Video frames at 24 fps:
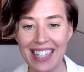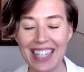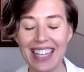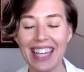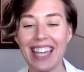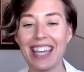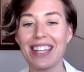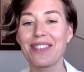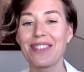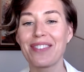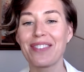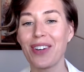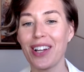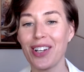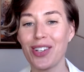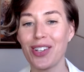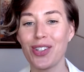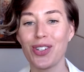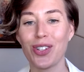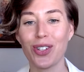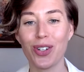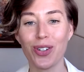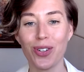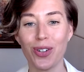in which
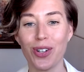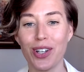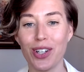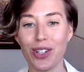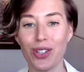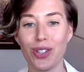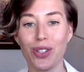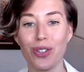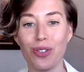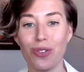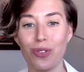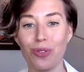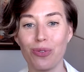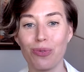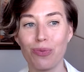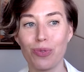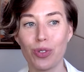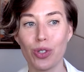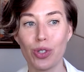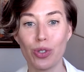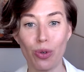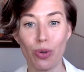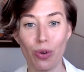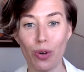you're going to
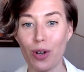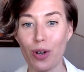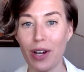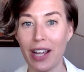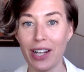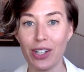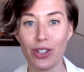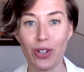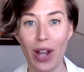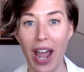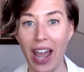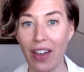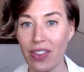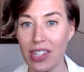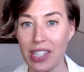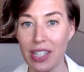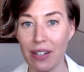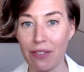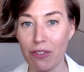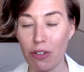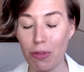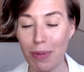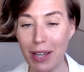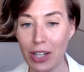store and track this
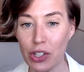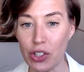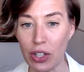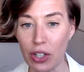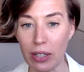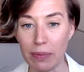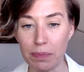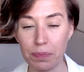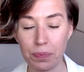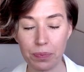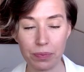information.